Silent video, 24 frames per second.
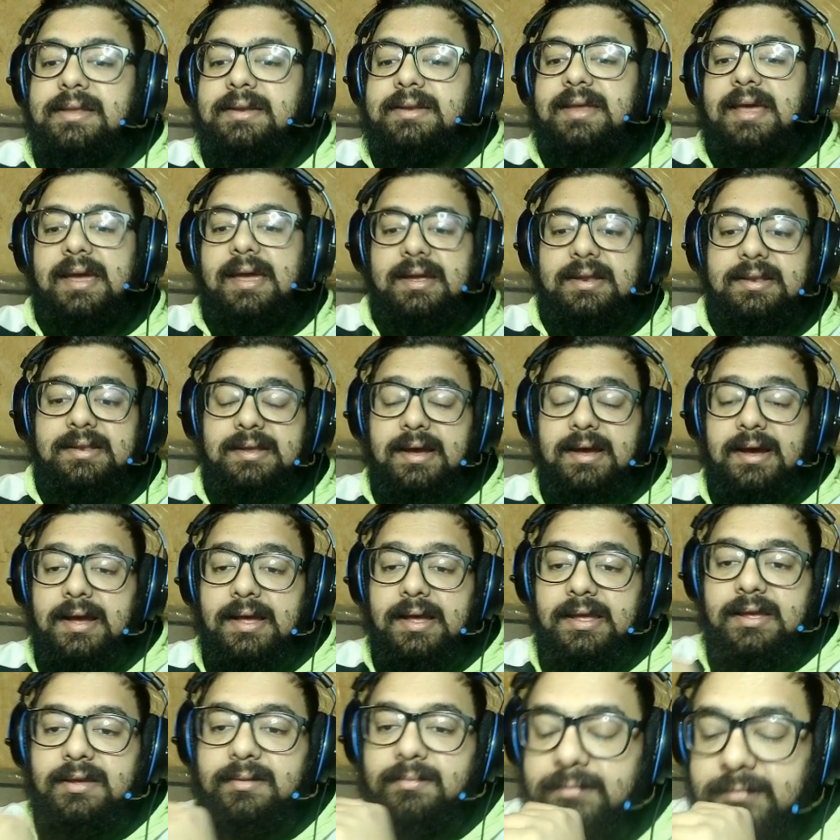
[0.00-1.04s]
In the Tech
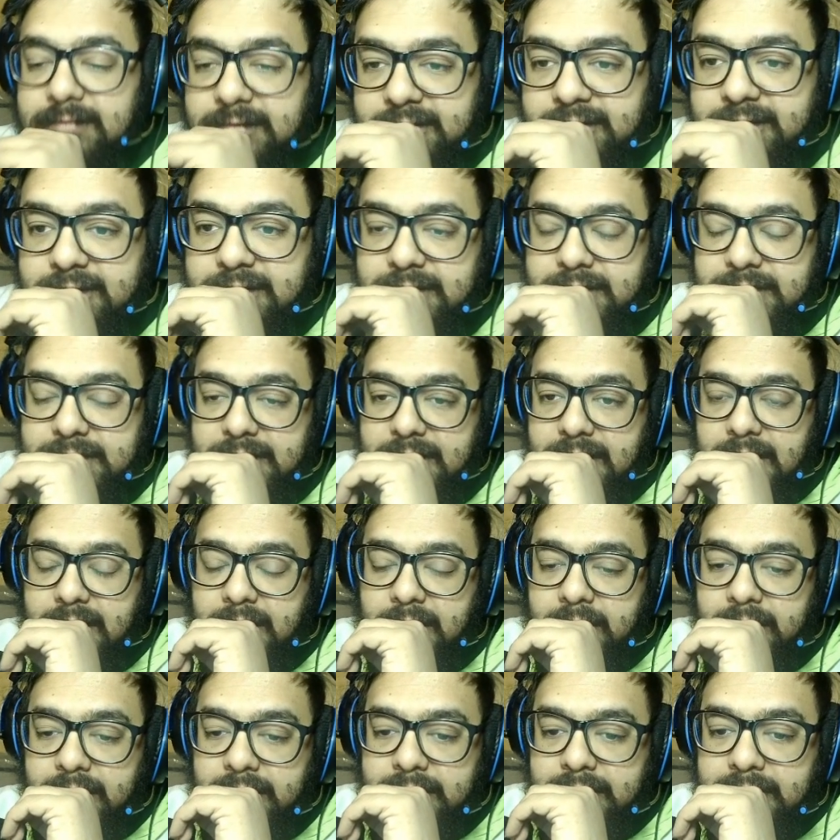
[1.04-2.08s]
Times
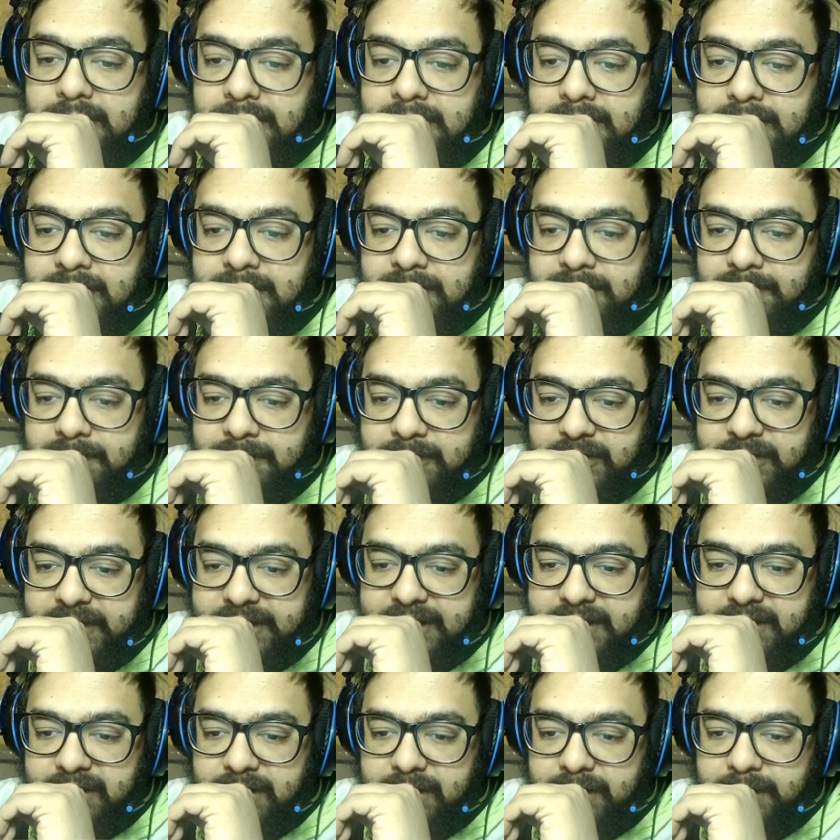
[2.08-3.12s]
article
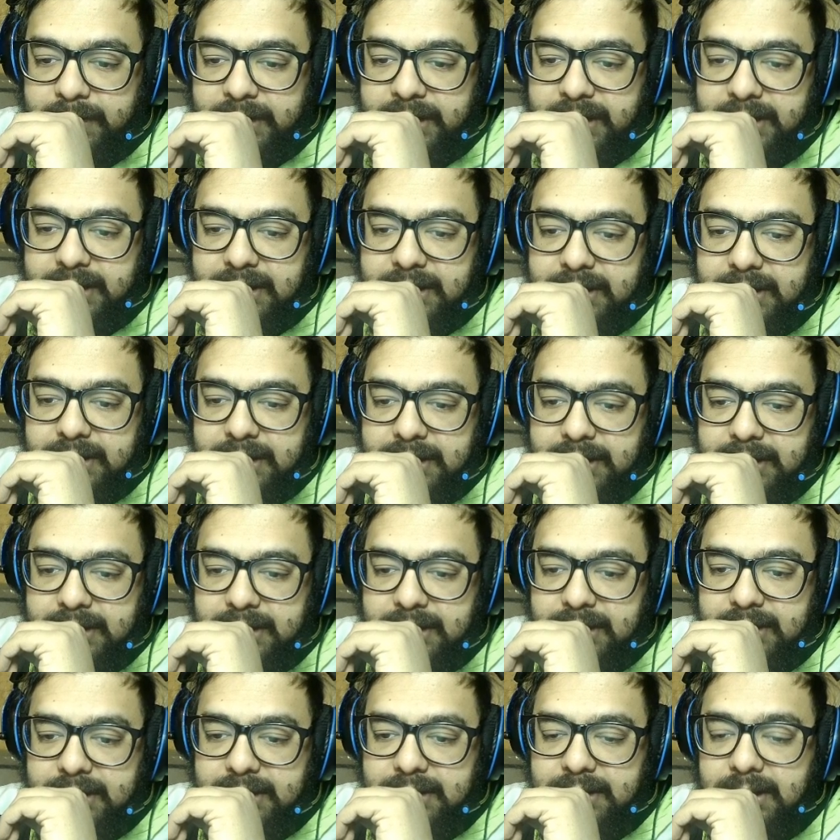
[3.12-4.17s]
by
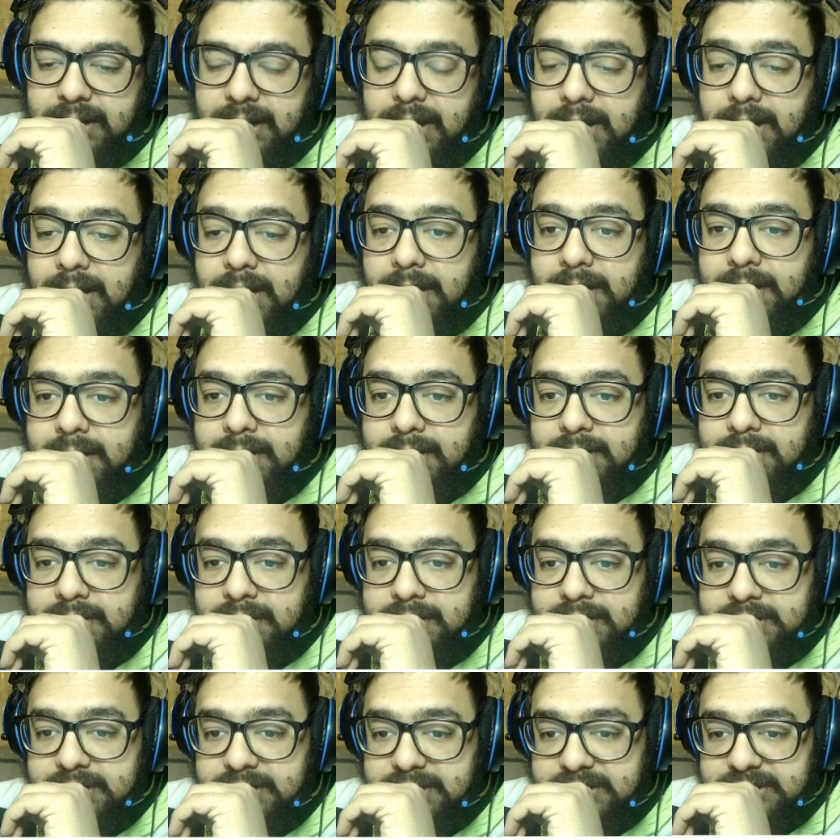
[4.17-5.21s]
Nikki Delgado,
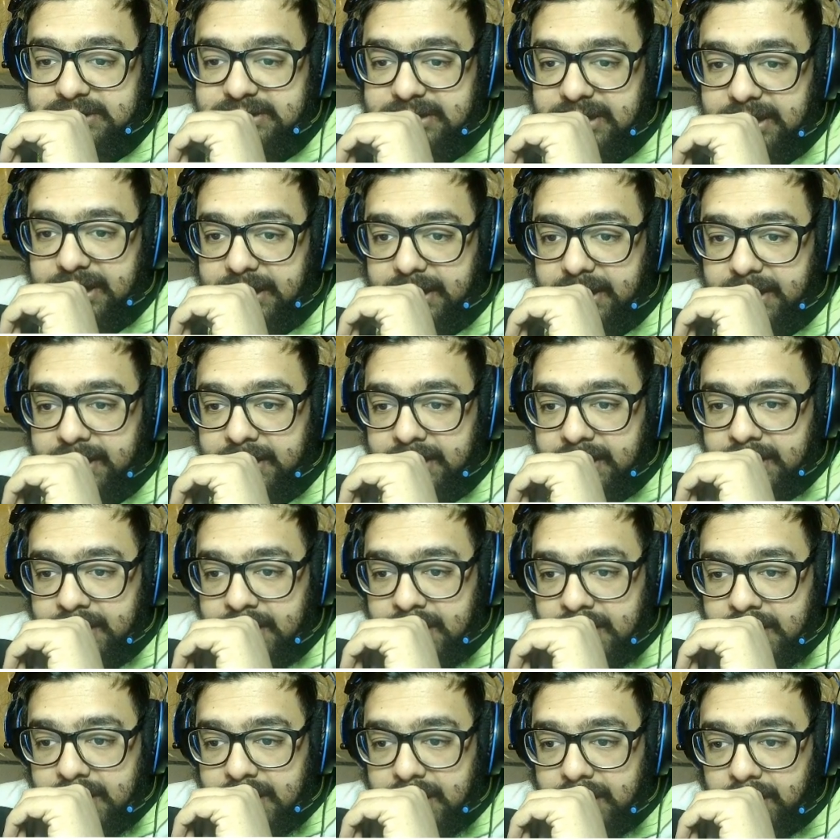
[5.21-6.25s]
she said
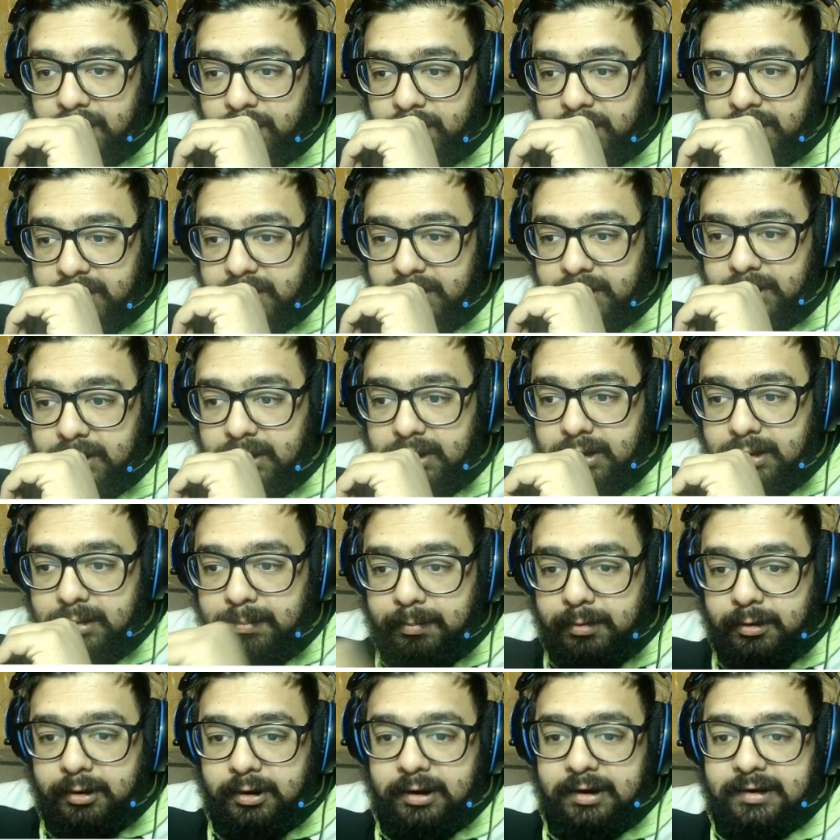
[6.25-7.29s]
in one of
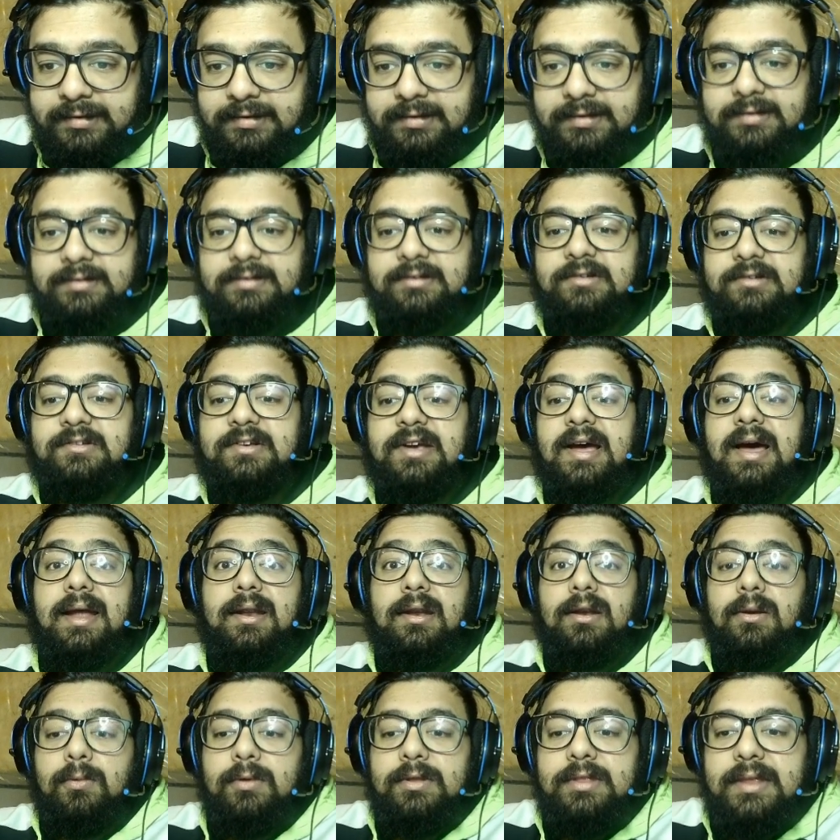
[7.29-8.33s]
the parts she
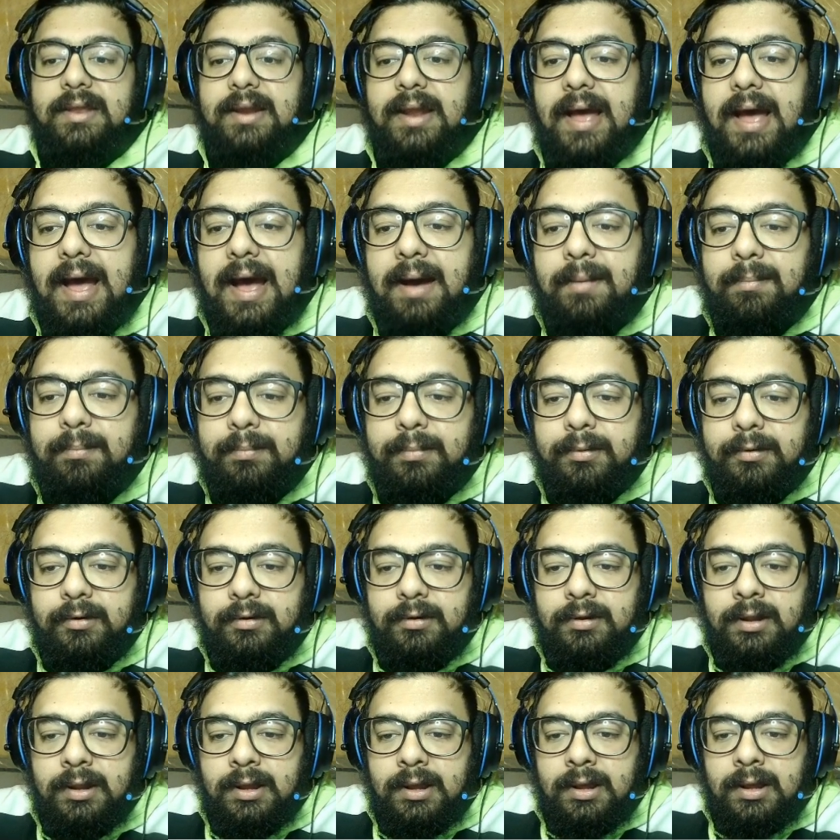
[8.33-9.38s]
chatted with
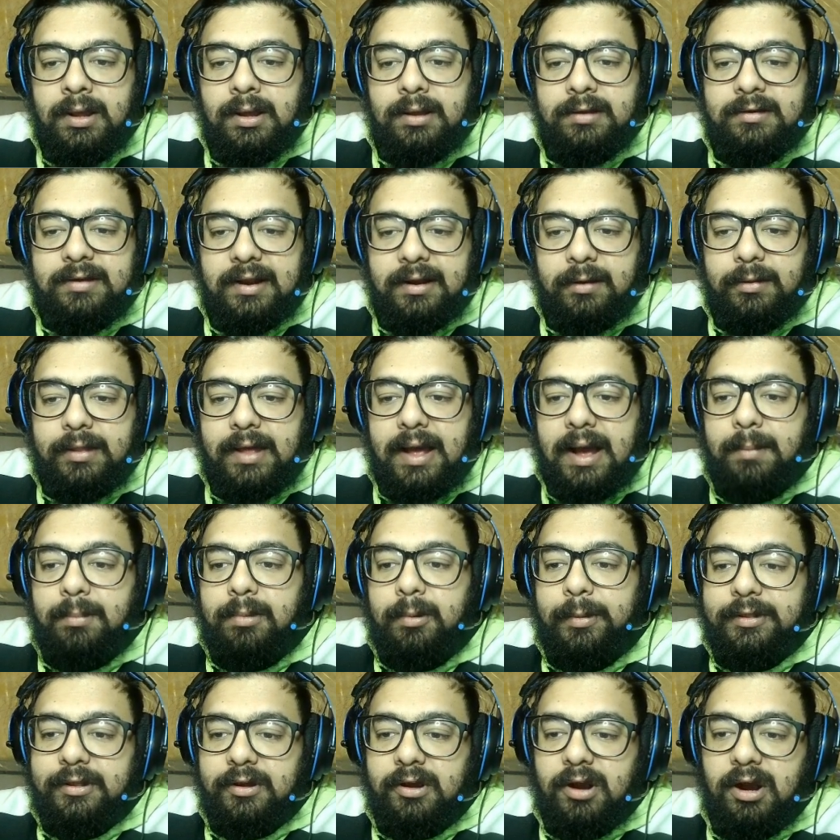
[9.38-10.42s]
Apple
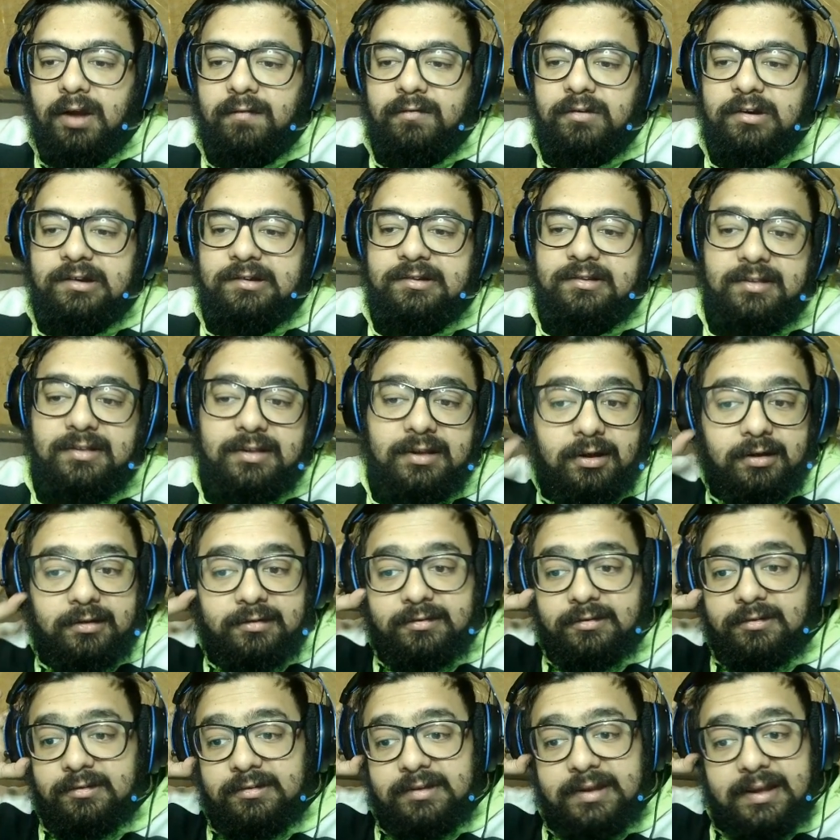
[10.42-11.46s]
about the coverage. They
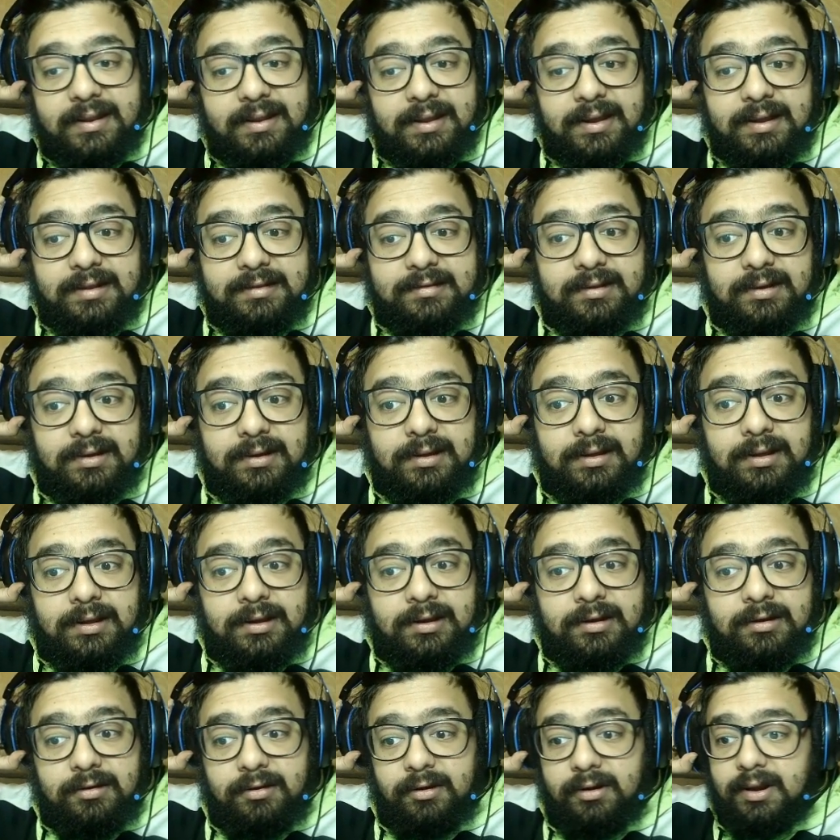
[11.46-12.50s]
also said that it's a
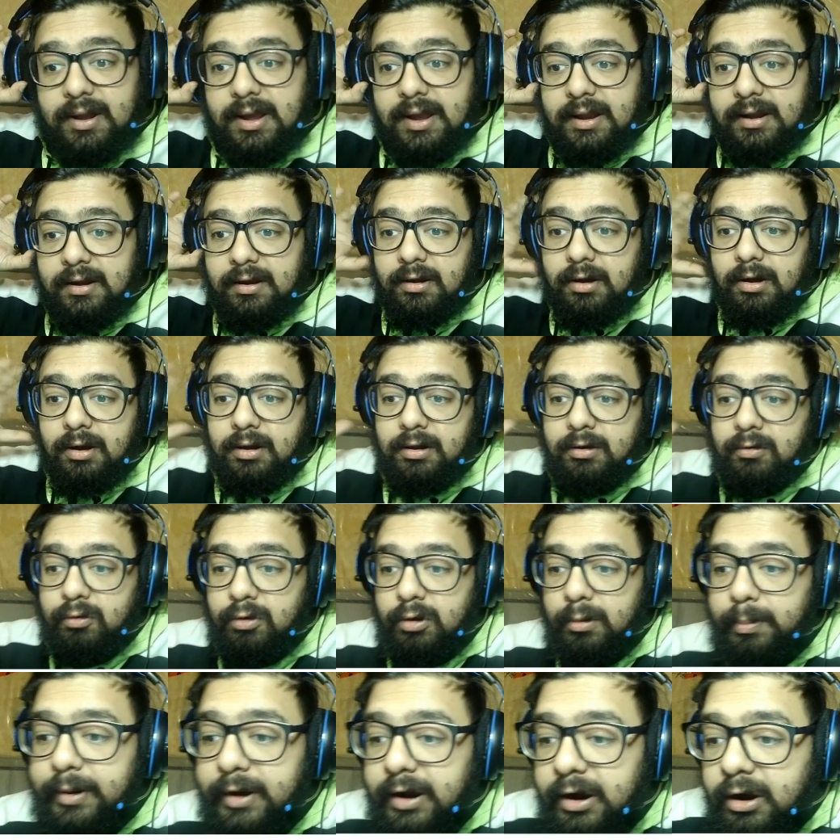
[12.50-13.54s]

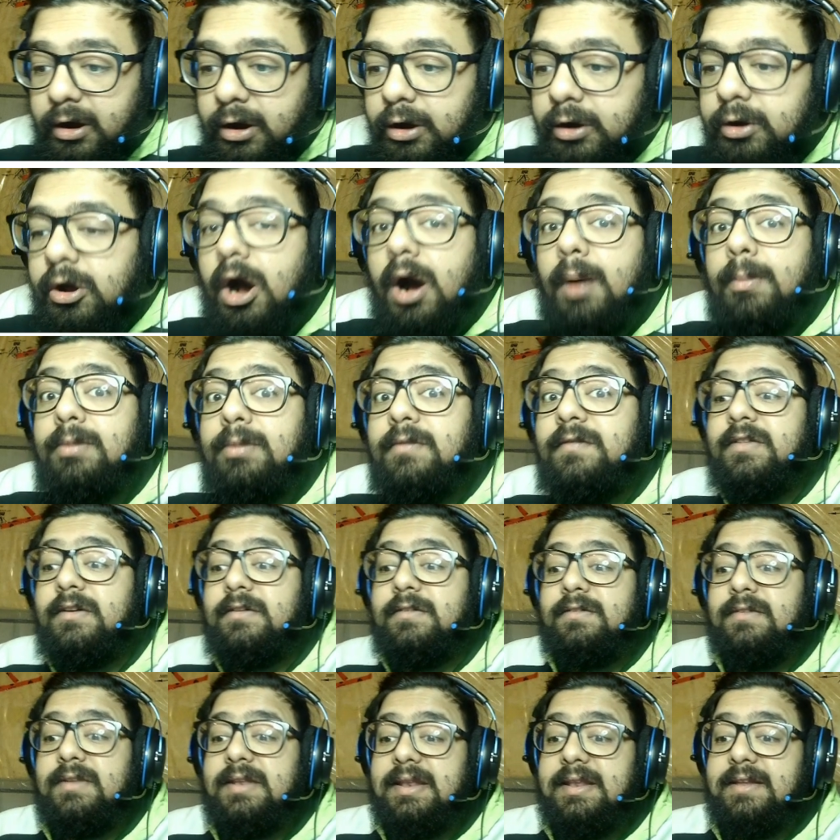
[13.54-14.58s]
$29 repair on top of
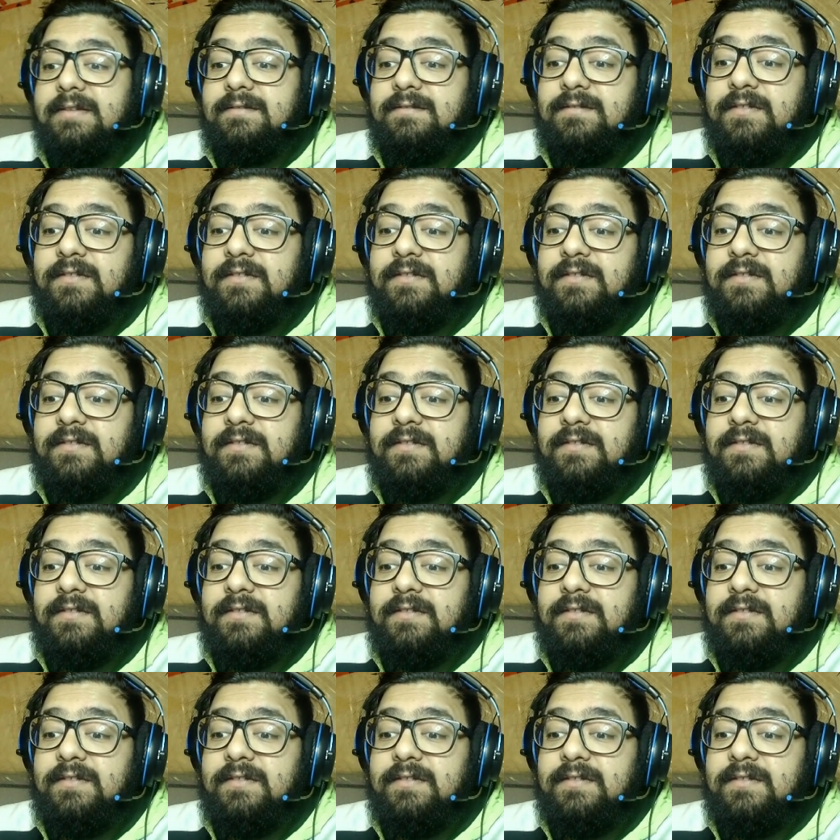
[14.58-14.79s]
the